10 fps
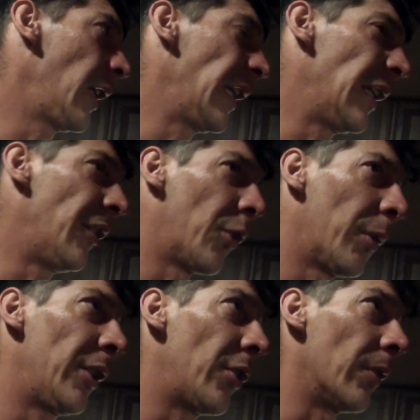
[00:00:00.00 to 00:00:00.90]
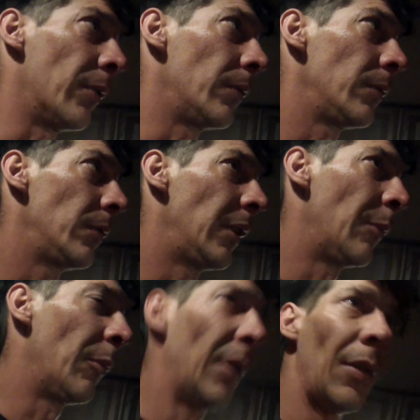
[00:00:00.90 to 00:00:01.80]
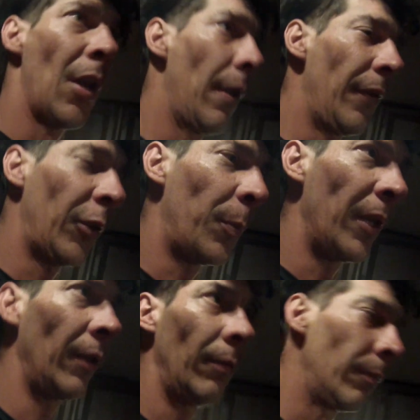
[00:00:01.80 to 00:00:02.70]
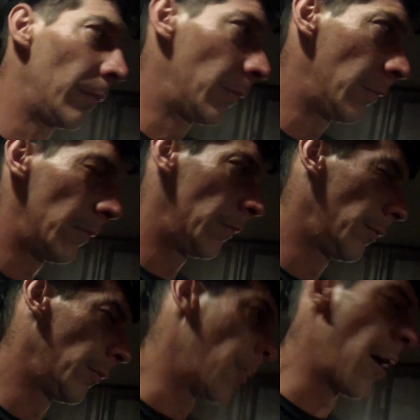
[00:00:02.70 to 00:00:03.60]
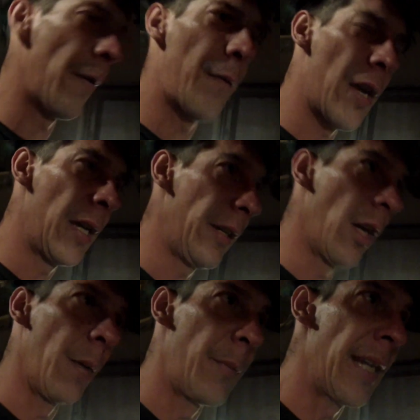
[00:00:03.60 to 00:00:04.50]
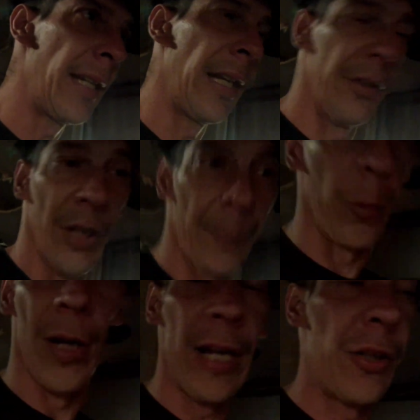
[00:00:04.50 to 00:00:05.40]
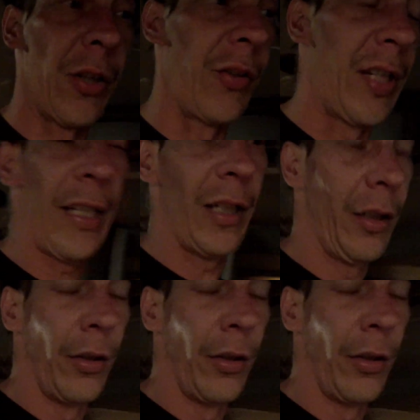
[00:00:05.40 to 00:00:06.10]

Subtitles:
is original. None of it's been modified, updated, except what I just did